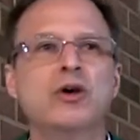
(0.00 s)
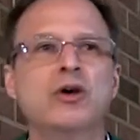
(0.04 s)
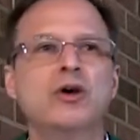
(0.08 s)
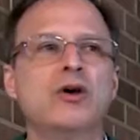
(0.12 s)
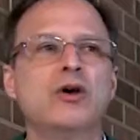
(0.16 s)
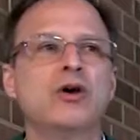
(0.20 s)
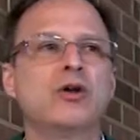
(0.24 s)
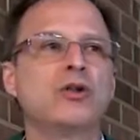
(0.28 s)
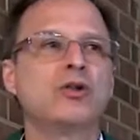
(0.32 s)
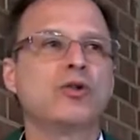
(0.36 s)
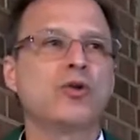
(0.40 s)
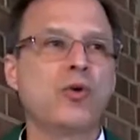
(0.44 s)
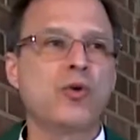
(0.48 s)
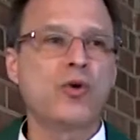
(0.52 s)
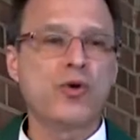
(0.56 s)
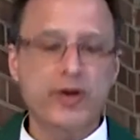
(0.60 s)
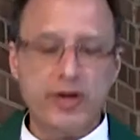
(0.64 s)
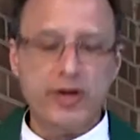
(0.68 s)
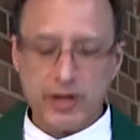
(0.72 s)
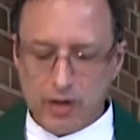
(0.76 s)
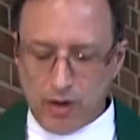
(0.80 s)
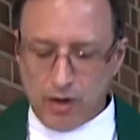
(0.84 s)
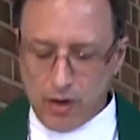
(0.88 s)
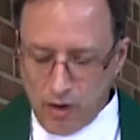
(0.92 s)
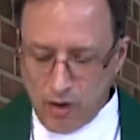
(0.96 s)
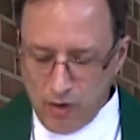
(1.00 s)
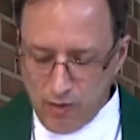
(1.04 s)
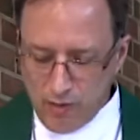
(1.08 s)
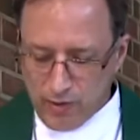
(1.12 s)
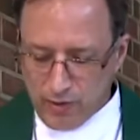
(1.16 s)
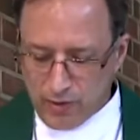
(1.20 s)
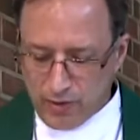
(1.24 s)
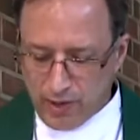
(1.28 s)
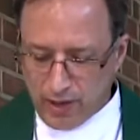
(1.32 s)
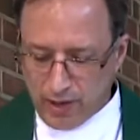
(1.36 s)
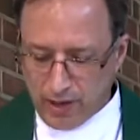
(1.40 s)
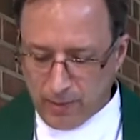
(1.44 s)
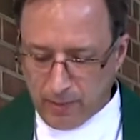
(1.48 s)
lord it over
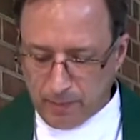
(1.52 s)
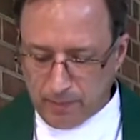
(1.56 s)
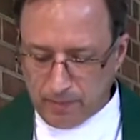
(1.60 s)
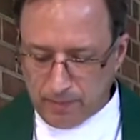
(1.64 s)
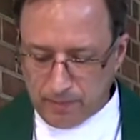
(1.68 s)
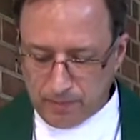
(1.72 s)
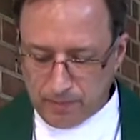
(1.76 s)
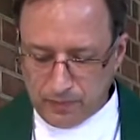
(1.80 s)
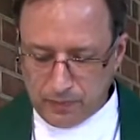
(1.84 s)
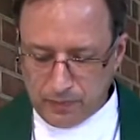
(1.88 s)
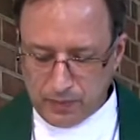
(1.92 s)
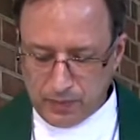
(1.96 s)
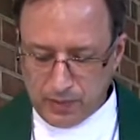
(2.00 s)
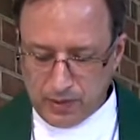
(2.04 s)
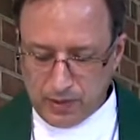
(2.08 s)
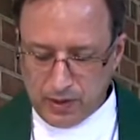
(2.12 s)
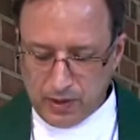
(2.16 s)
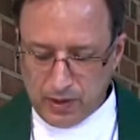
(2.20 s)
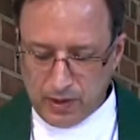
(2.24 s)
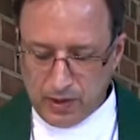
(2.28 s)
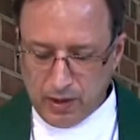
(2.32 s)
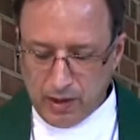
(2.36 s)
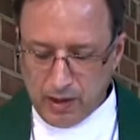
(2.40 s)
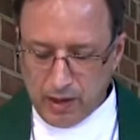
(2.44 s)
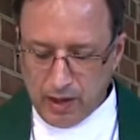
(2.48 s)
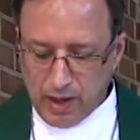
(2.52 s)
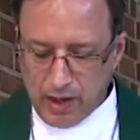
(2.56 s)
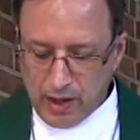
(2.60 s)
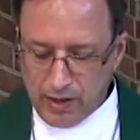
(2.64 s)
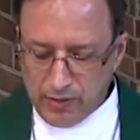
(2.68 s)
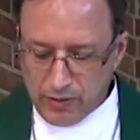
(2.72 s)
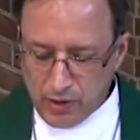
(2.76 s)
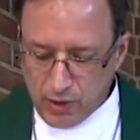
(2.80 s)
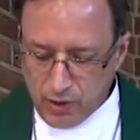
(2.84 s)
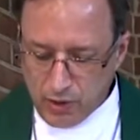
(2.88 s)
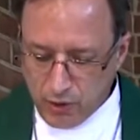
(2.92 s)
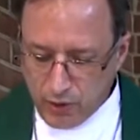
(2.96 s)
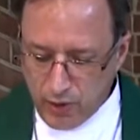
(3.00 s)
them, and
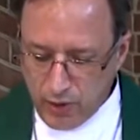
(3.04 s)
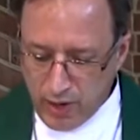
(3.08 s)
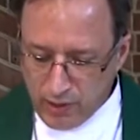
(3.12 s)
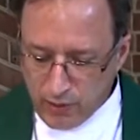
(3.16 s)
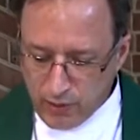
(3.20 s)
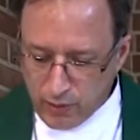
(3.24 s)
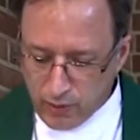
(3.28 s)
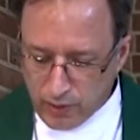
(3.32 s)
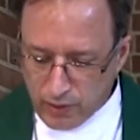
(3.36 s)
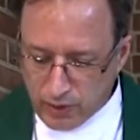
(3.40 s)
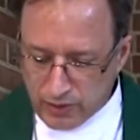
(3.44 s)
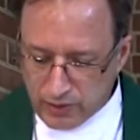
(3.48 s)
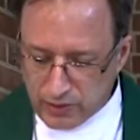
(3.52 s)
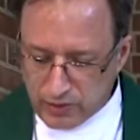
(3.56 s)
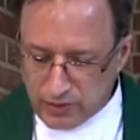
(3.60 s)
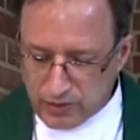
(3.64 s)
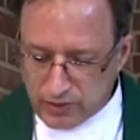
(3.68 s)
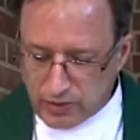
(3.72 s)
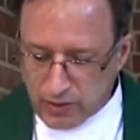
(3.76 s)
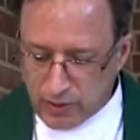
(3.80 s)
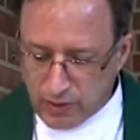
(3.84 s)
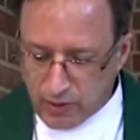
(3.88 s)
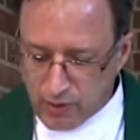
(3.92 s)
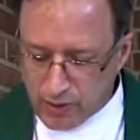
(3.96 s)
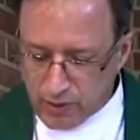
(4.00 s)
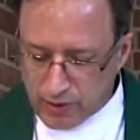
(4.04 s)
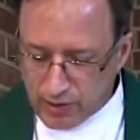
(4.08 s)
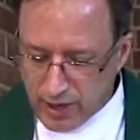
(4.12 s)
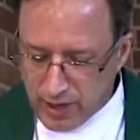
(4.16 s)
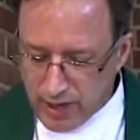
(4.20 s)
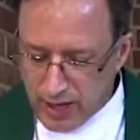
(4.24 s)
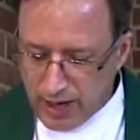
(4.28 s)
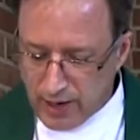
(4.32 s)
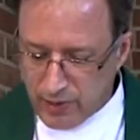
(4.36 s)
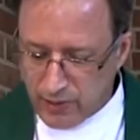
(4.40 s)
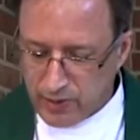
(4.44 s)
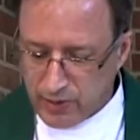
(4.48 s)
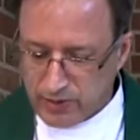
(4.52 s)
their great ones are
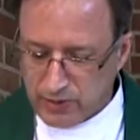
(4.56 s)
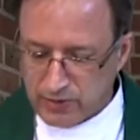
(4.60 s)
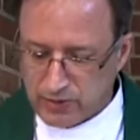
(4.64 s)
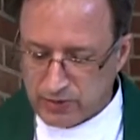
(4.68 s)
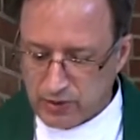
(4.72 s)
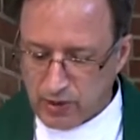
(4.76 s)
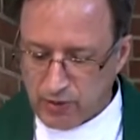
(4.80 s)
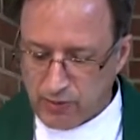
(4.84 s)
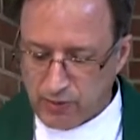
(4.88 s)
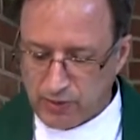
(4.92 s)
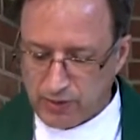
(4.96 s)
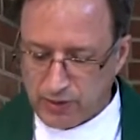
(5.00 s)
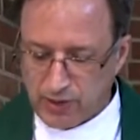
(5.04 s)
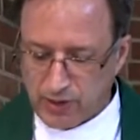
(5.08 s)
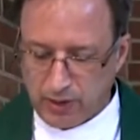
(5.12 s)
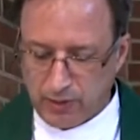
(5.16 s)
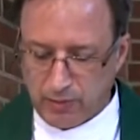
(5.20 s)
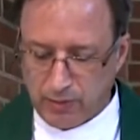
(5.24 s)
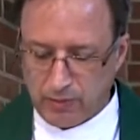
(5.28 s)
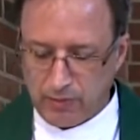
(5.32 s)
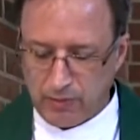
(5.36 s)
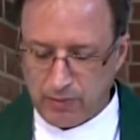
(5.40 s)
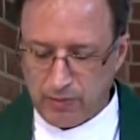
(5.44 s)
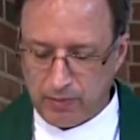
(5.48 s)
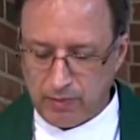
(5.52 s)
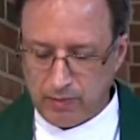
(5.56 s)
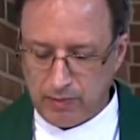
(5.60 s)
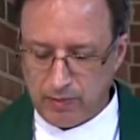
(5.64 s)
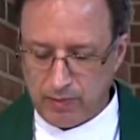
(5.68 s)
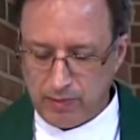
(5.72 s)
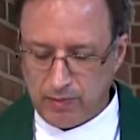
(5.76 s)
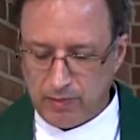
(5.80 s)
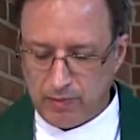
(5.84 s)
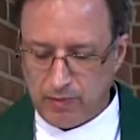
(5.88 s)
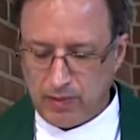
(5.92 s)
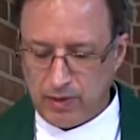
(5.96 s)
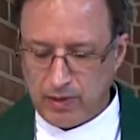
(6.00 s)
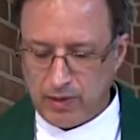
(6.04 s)
tyrants over them.
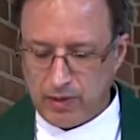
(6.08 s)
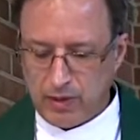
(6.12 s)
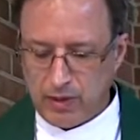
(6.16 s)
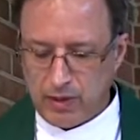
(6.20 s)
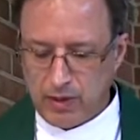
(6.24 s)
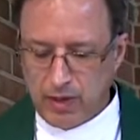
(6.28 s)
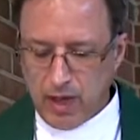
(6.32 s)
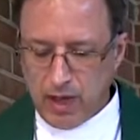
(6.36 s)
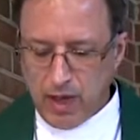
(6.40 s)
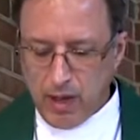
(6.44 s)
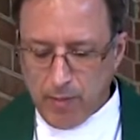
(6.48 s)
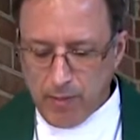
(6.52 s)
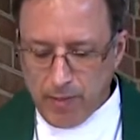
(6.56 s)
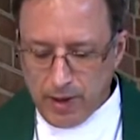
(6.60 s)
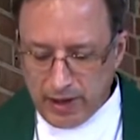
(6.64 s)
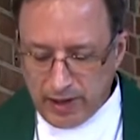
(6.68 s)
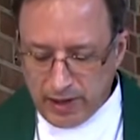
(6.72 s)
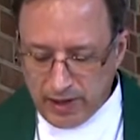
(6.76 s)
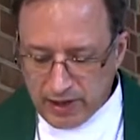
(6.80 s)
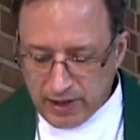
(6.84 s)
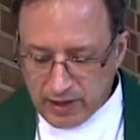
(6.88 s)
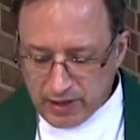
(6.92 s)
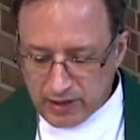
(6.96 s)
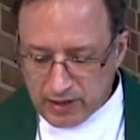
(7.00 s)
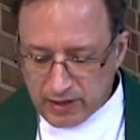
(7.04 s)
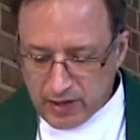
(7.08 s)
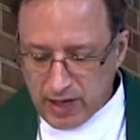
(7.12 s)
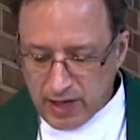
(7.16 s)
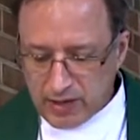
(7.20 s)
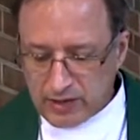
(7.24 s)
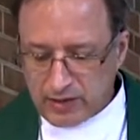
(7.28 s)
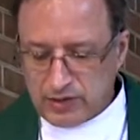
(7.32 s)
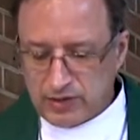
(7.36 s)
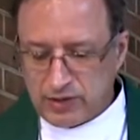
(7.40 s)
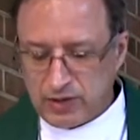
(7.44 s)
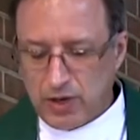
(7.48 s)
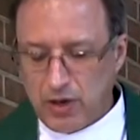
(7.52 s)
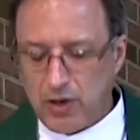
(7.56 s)
But it is not
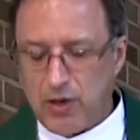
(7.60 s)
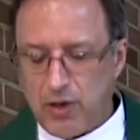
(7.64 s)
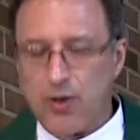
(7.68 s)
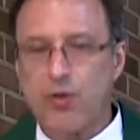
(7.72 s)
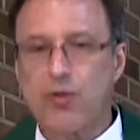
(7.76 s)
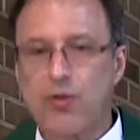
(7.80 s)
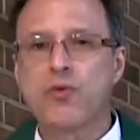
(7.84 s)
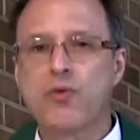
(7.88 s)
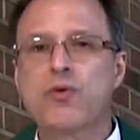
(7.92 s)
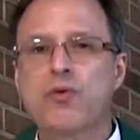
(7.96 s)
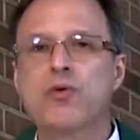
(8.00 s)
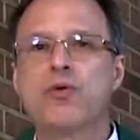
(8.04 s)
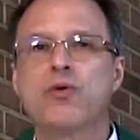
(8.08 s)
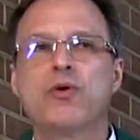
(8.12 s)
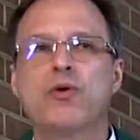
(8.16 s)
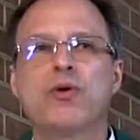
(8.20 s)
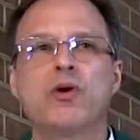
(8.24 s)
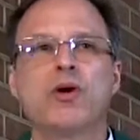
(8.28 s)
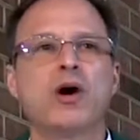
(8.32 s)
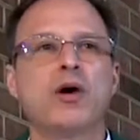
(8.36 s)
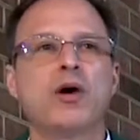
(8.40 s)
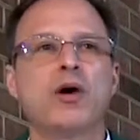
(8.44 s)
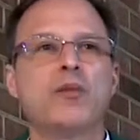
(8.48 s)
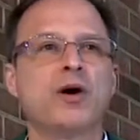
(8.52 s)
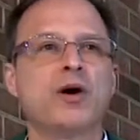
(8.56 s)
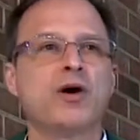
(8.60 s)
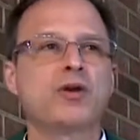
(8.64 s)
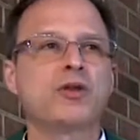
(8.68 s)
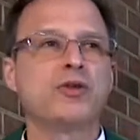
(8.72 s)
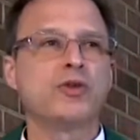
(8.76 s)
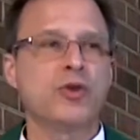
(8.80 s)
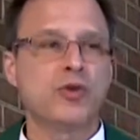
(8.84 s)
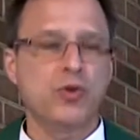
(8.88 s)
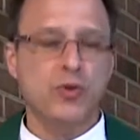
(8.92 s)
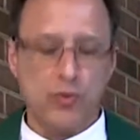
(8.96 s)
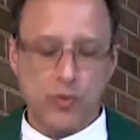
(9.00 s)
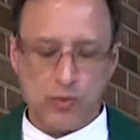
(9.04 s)
so among you.